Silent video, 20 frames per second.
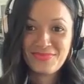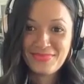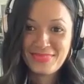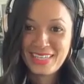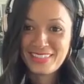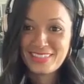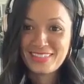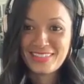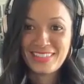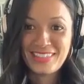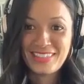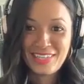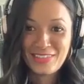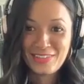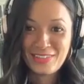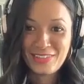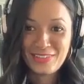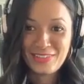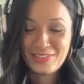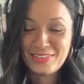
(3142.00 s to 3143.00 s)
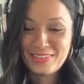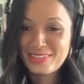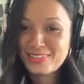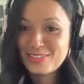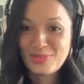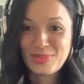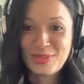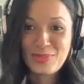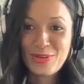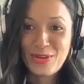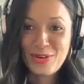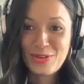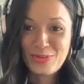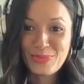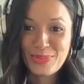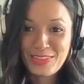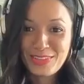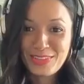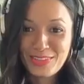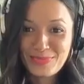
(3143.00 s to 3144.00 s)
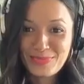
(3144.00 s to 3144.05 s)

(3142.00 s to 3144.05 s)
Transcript: That's the download. That's what I'm going with.